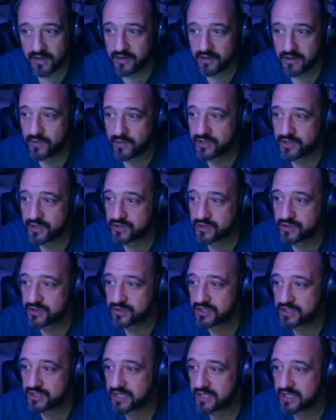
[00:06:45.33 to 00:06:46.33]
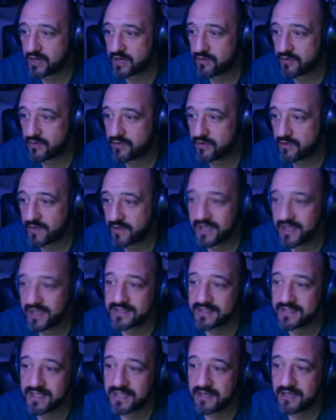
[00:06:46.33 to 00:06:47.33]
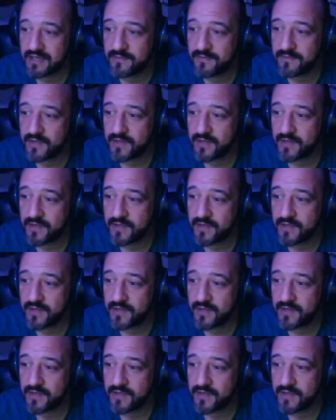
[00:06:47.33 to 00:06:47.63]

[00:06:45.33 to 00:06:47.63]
The resources are on the right hand side,